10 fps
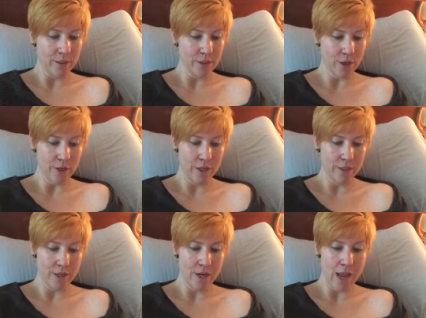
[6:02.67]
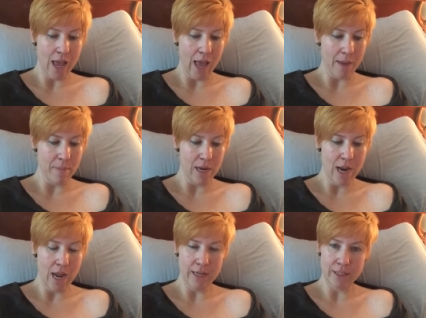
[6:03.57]
starting at
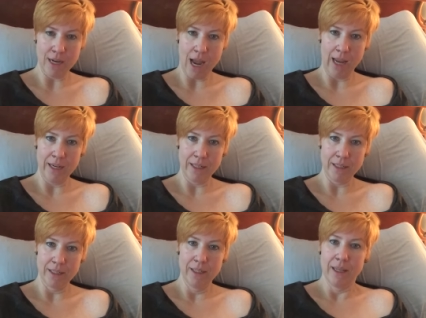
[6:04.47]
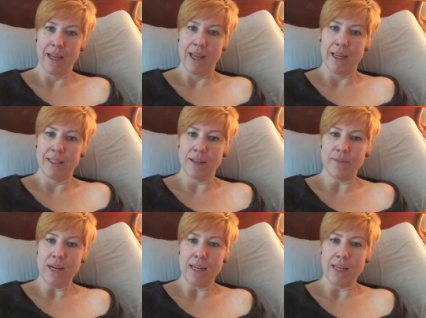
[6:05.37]
midnight tonight.
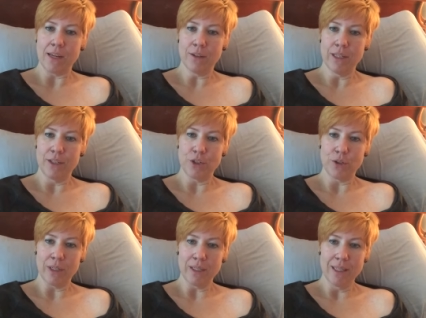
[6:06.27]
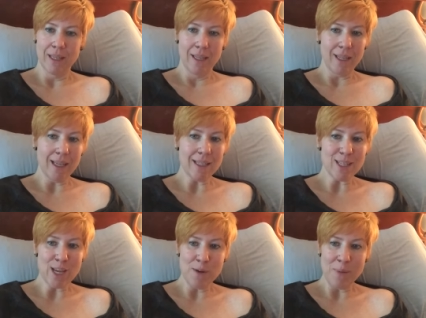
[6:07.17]
Tiffany giggled and trilled. It's
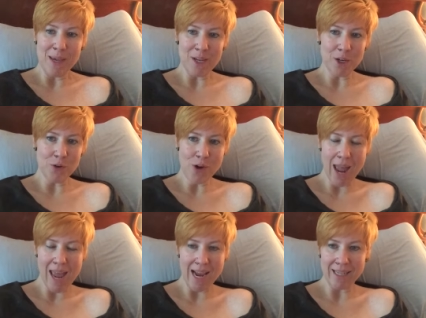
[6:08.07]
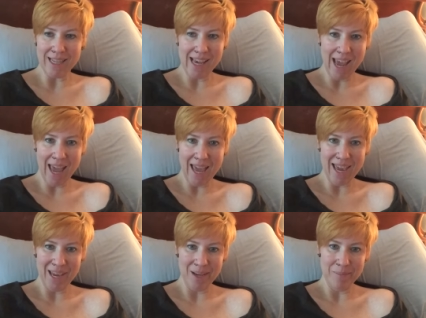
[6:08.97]
going to be a great
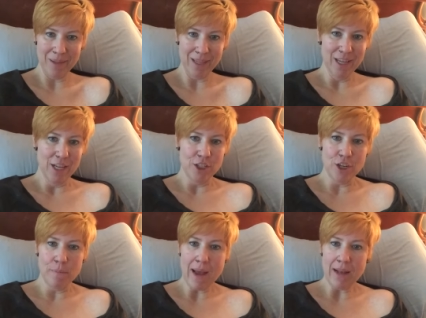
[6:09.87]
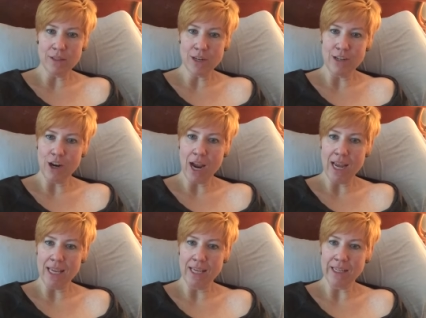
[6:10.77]
game. She bounced on her
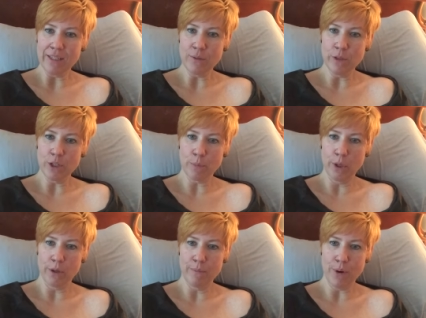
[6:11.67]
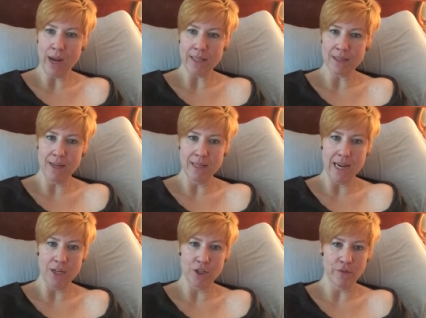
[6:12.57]
high heels, which put her breasts in
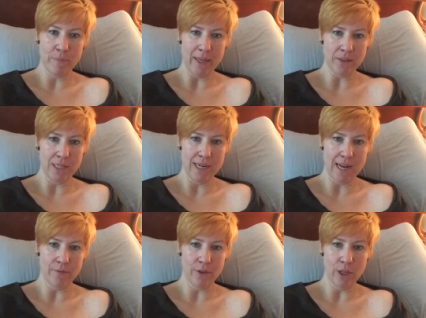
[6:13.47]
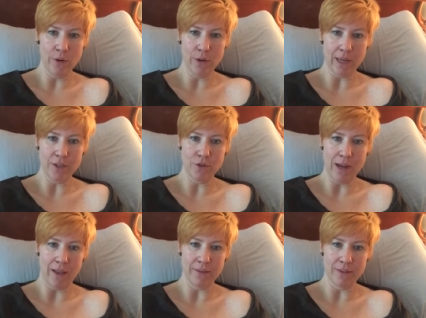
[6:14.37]
danger of bouncing out of her low cut
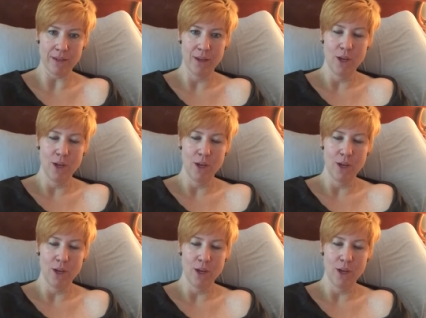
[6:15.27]
dress.